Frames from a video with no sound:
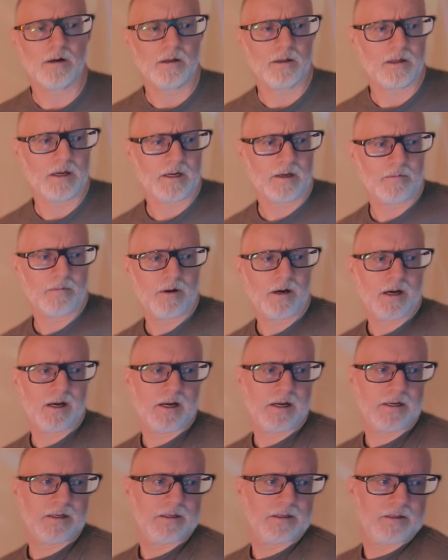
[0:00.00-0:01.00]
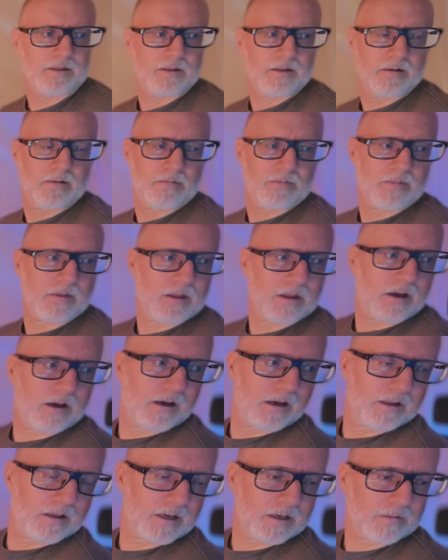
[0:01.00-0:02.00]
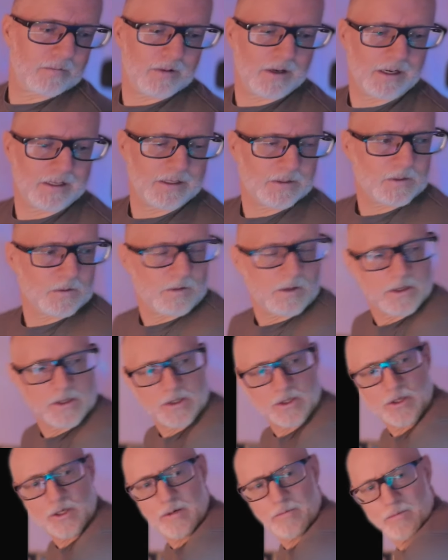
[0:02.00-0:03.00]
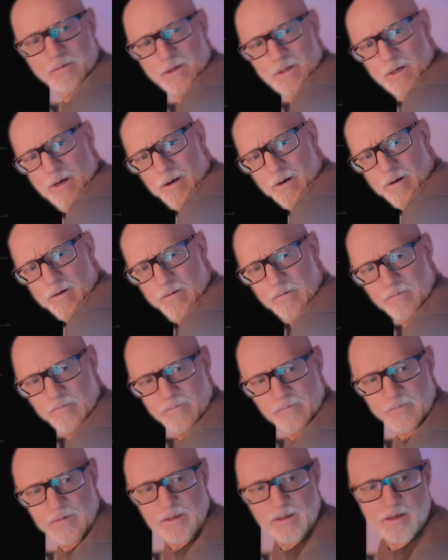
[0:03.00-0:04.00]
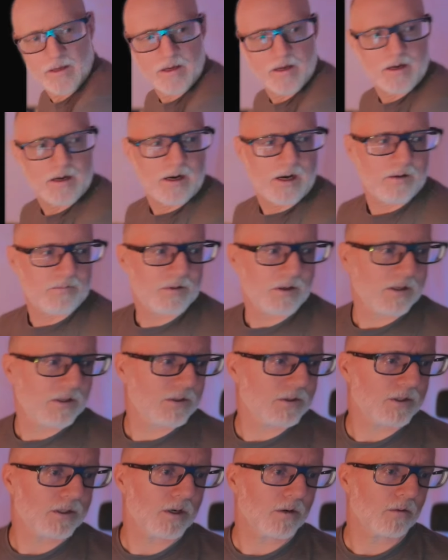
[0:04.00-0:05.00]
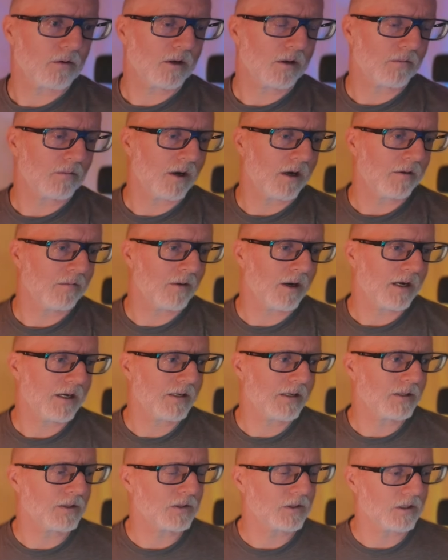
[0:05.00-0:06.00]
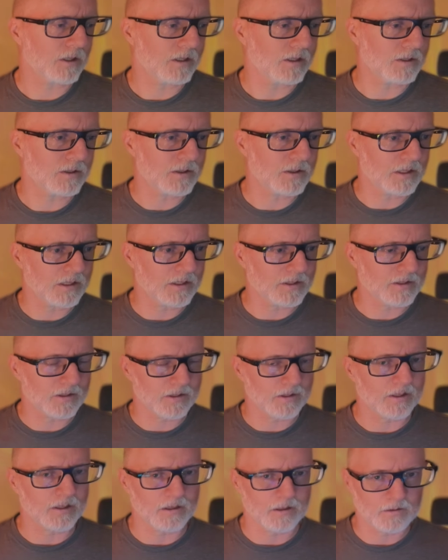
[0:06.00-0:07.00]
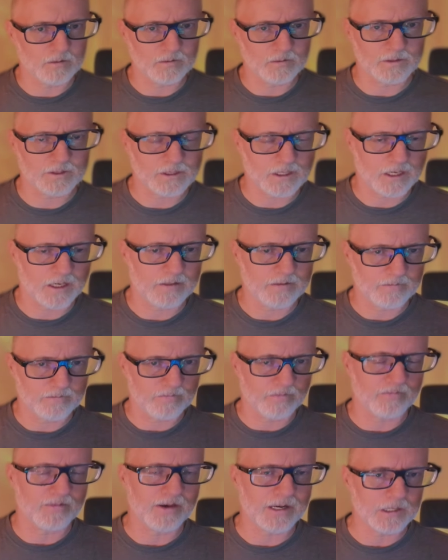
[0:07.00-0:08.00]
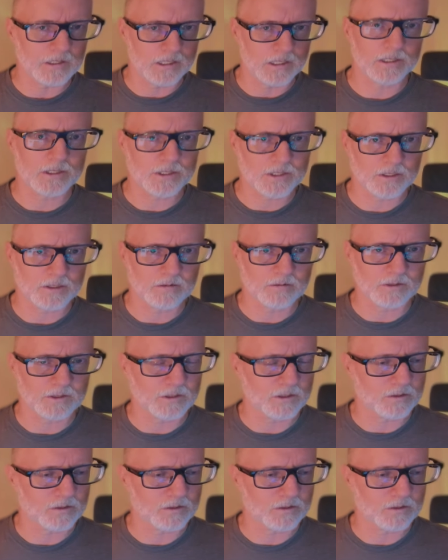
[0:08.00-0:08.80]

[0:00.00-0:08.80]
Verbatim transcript: like mine, I like mine. This is a very cheap chair. If you get a chair like mine, mine is is is you know it's got ventilation, which is